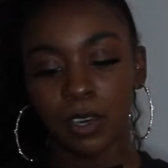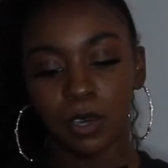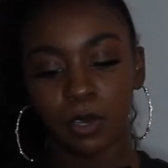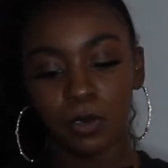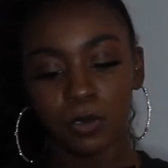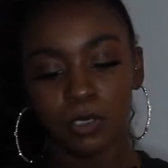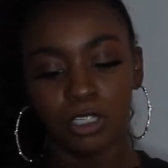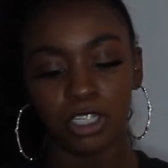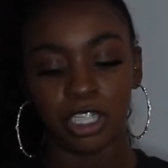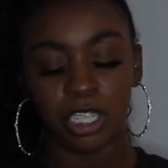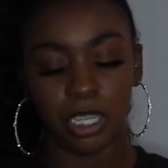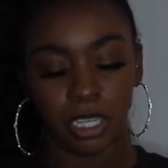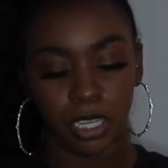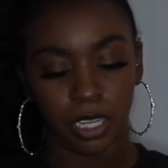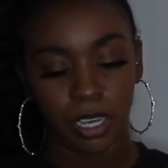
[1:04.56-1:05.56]

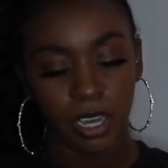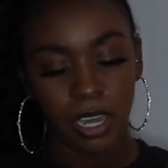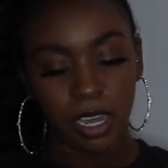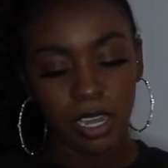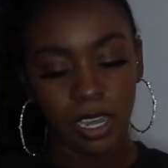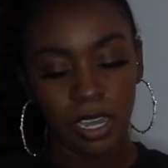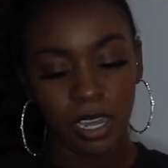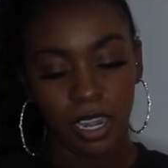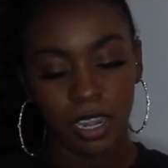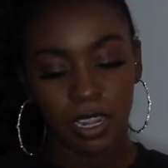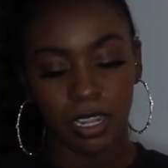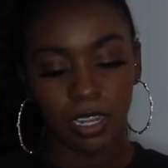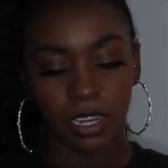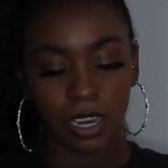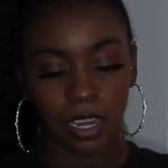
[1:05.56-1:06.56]
OG in
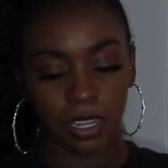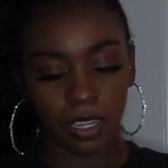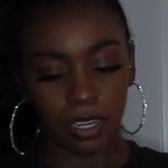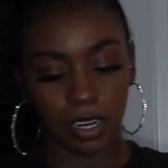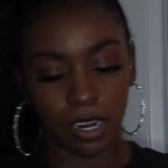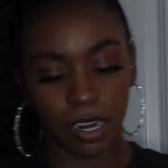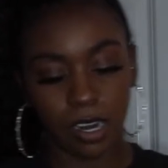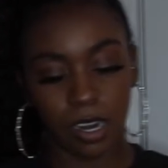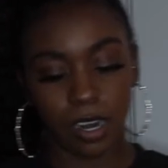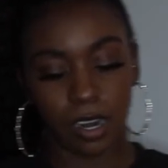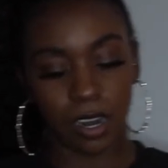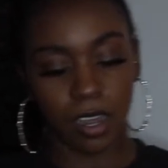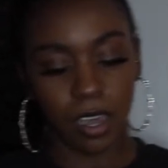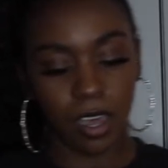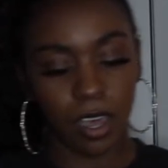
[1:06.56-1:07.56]
the
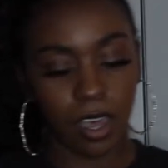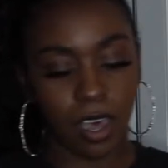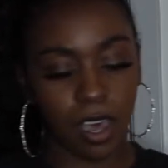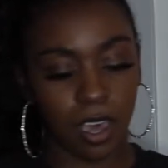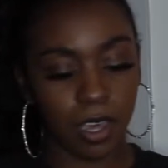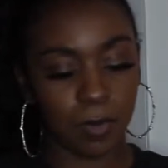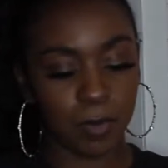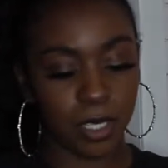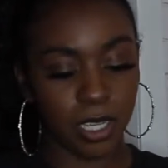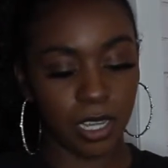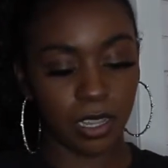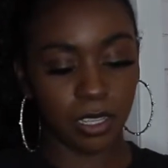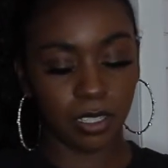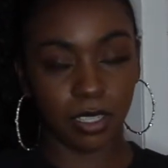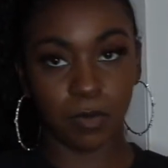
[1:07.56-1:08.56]
color,
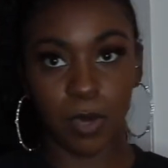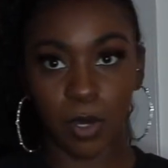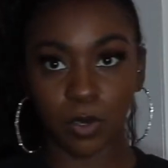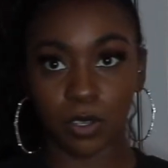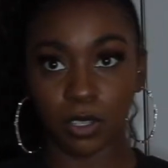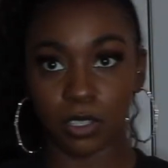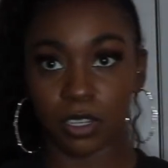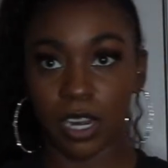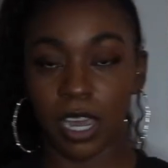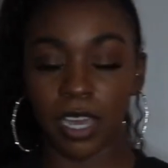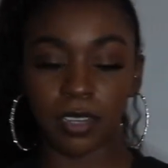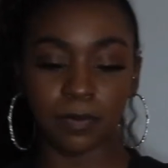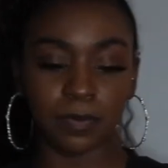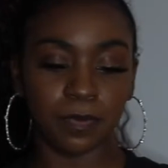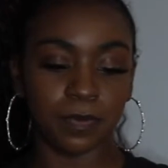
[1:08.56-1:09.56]
in the smoke
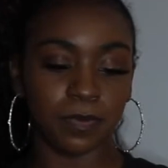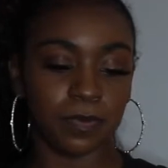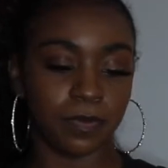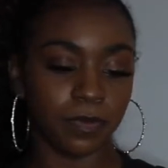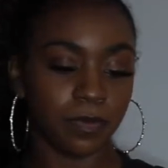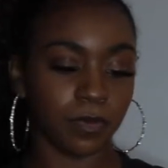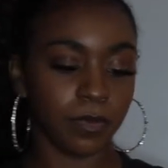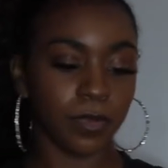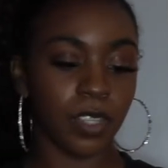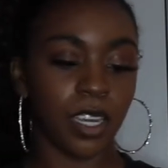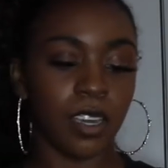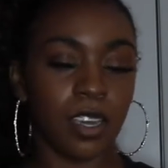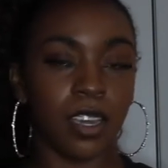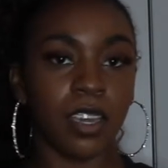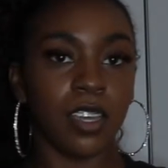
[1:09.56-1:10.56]
gray.
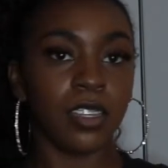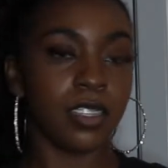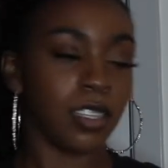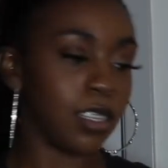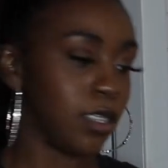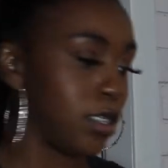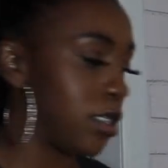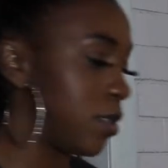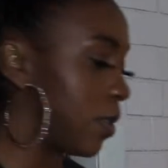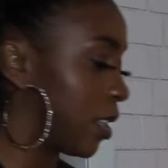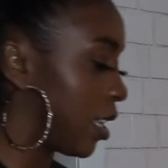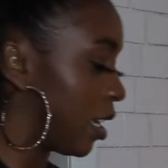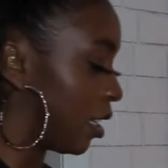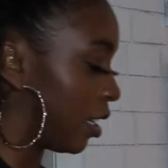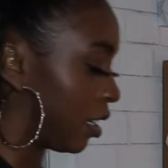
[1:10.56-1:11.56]
So this is what
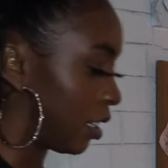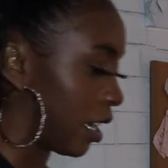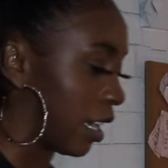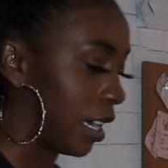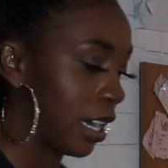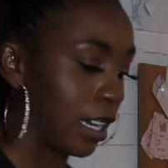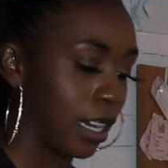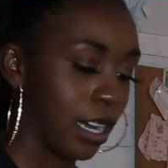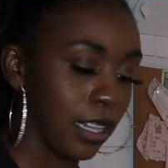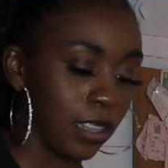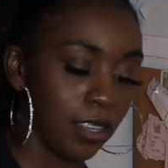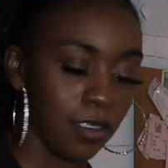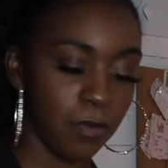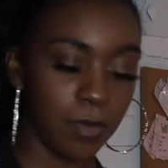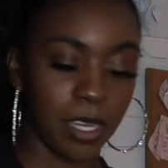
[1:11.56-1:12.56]
they look like. I got
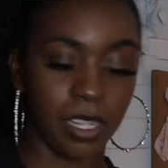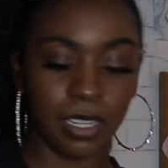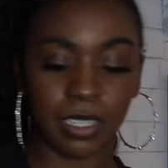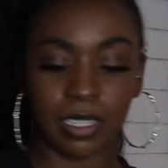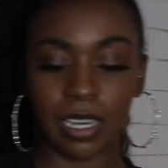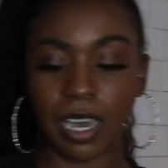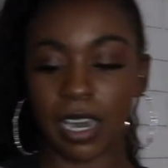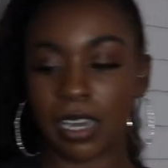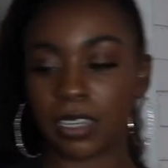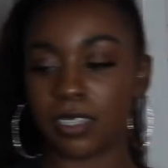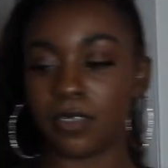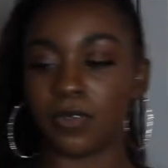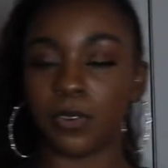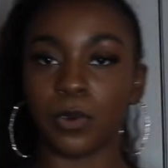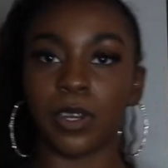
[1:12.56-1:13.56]
them in a
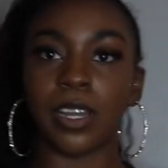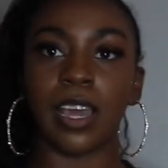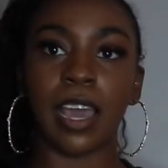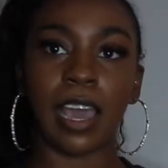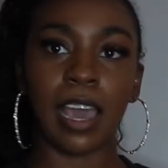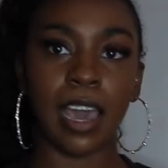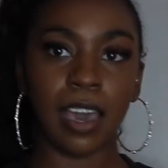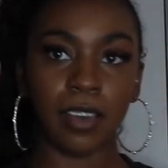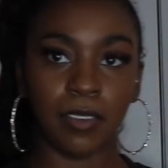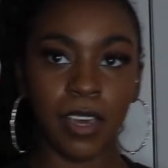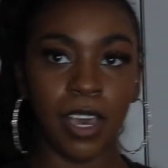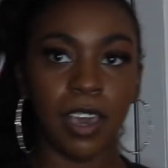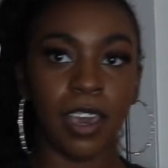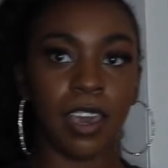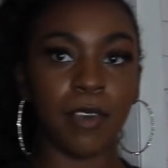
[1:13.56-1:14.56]
size
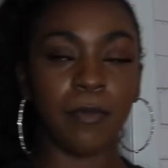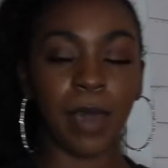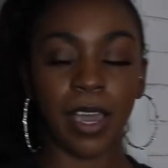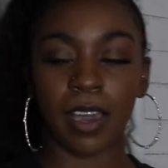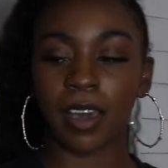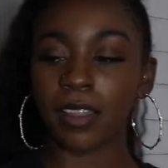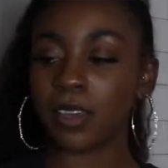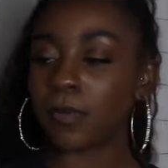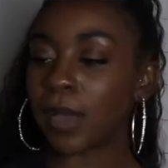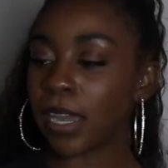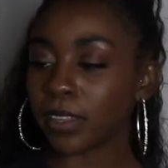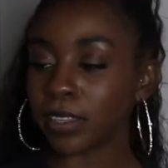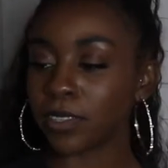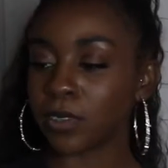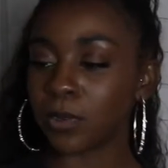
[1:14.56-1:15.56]
4.5. In my other
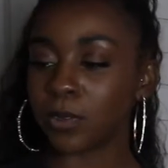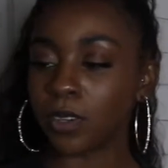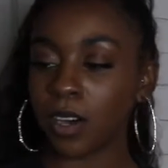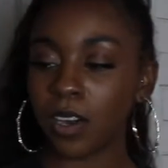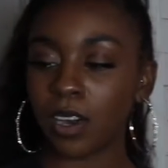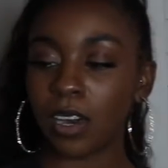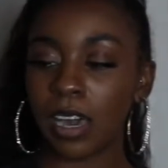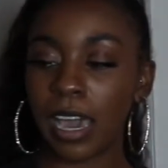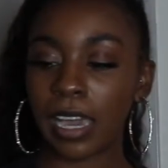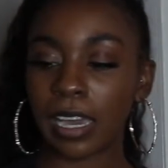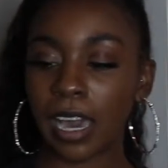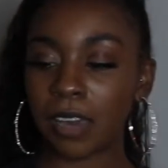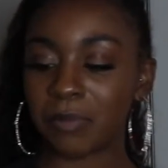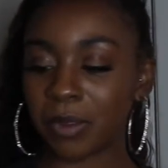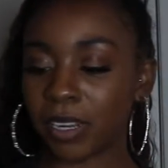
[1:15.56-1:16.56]
back to school haul, I
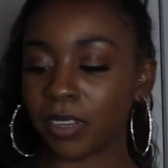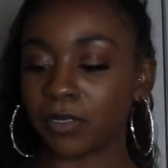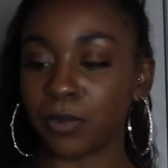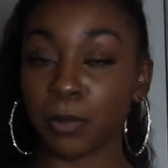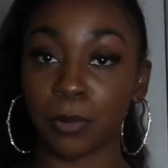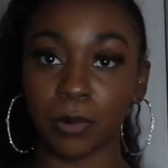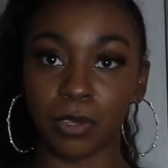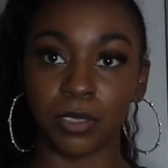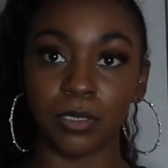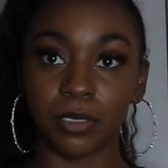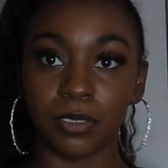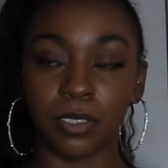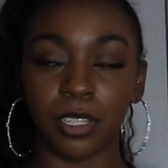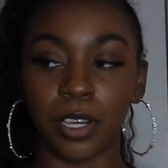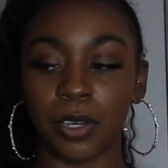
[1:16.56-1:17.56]
got a pair of the
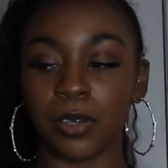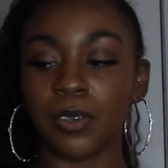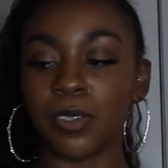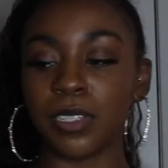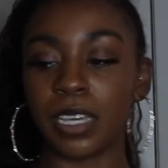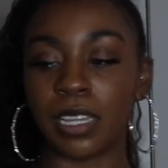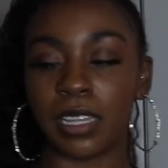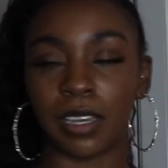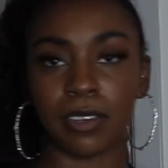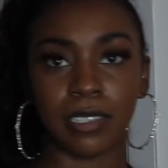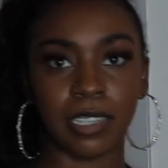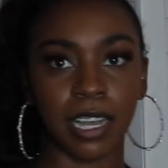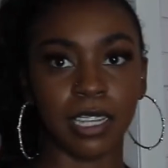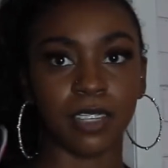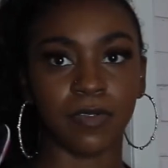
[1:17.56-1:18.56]
Royal Toes and they're
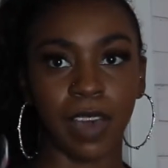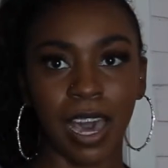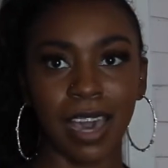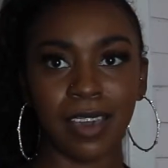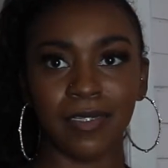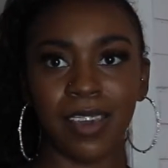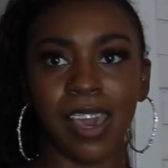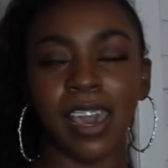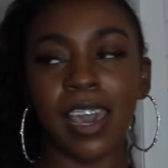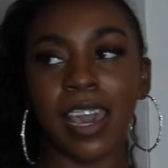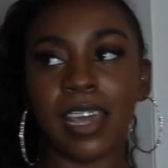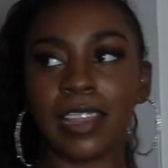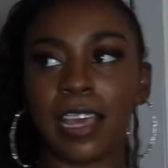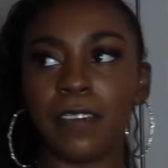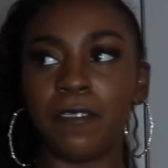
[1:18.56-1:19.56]
size 5.
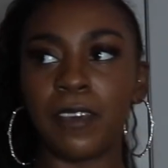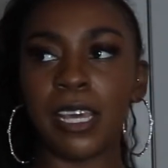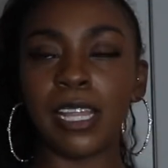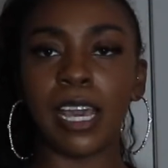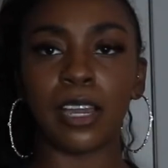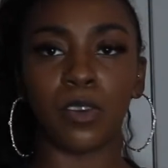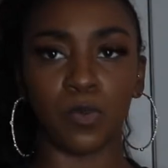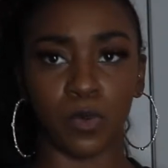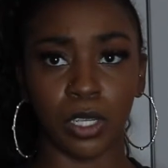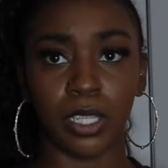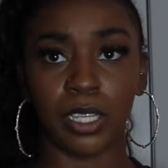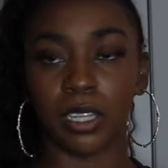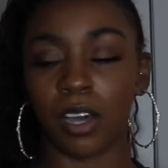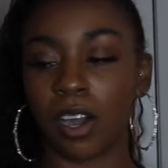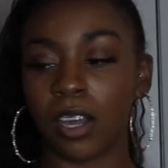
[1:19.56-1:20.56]
And they fit like
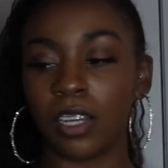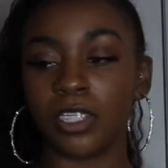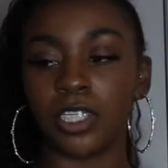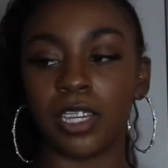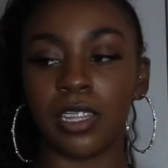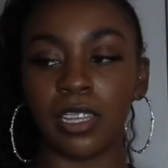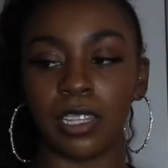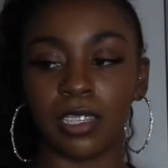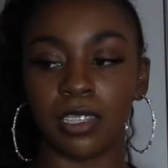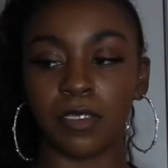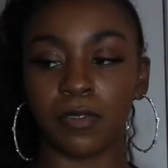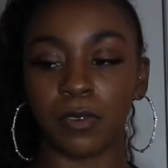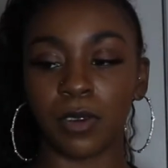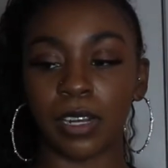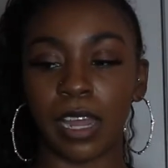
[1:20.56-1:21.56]
really large. And this is the
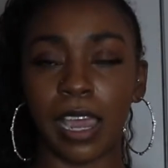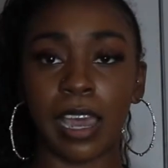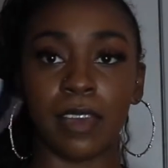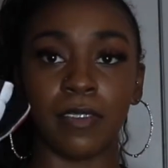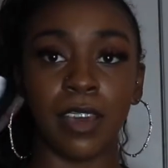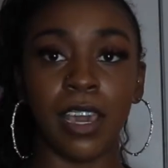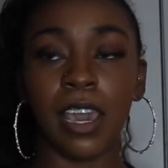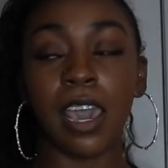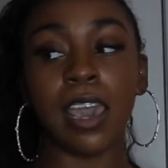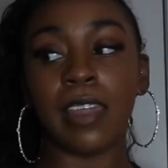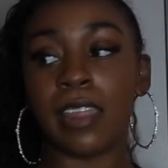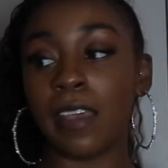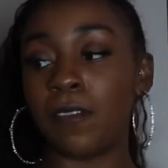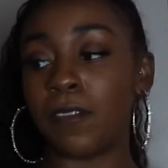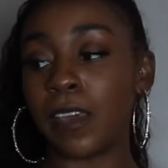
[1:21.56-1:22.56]
4.5
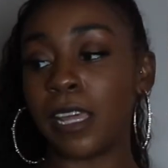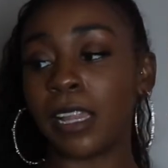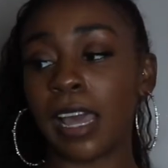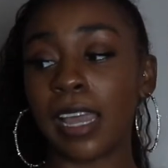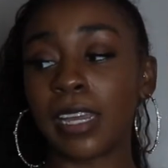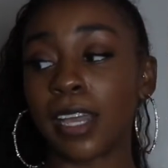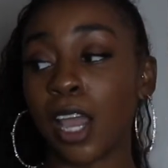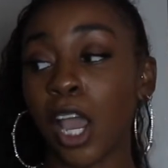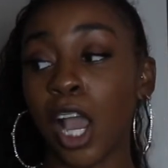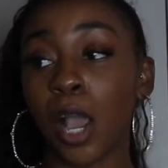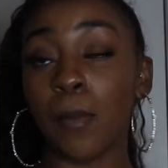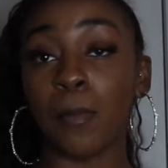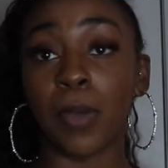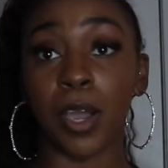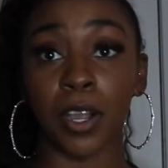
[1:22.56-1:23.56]
and they fit like
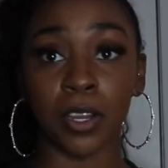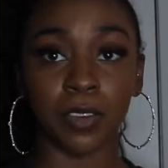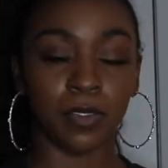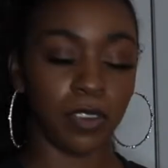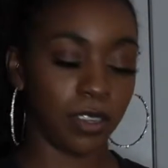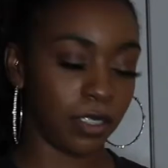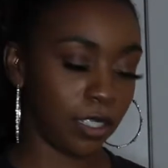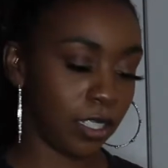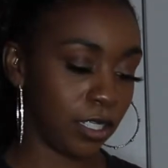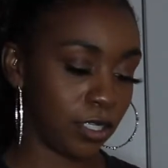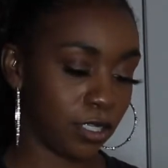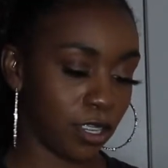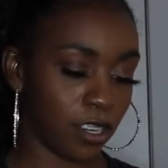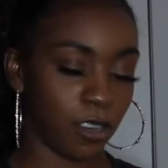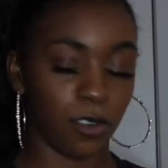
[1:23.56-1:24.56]
perfectly.
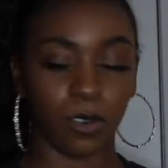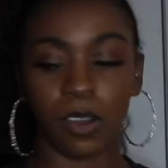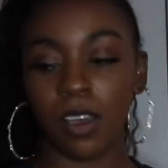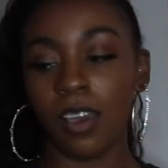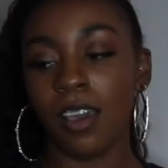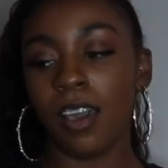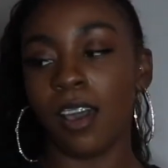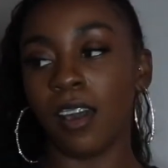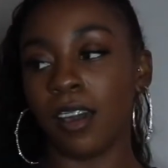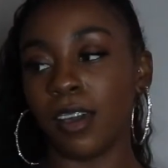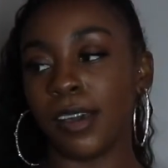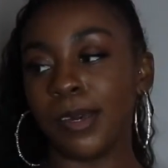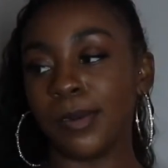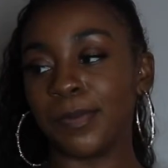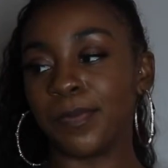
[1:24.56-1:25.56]
So,
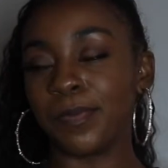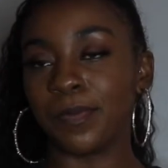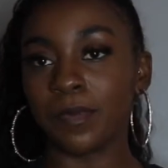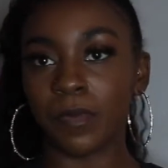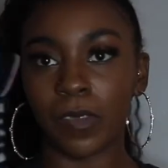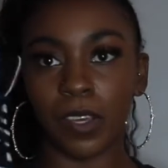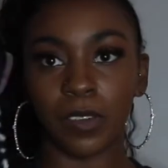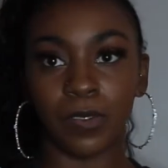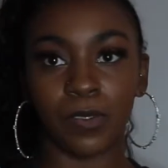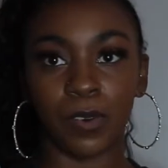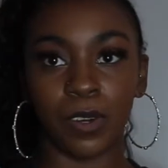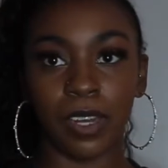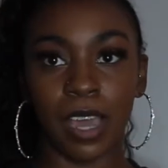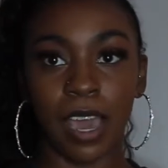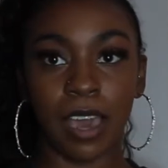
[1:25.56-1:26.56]

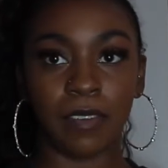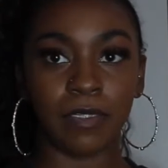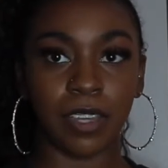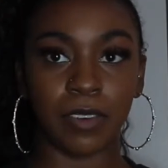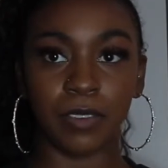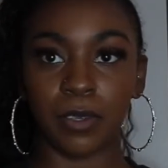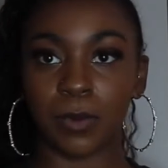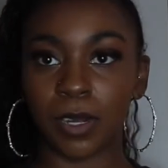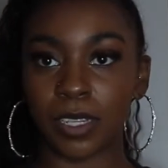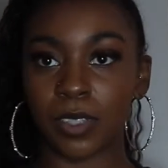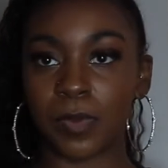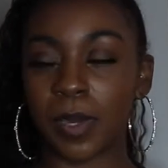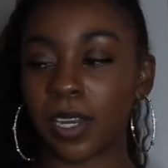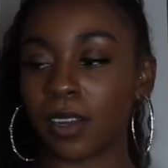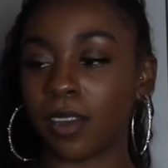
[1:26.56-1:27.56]
4.5 definitely works
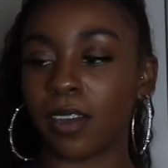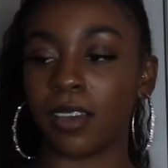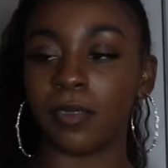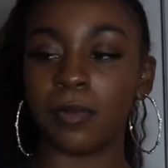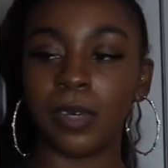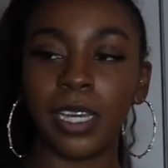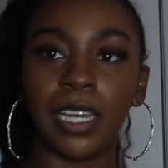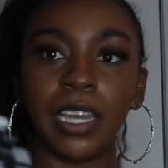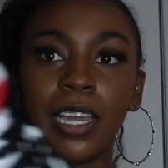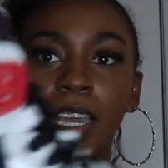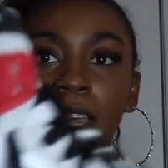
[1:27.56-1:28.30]
better on me.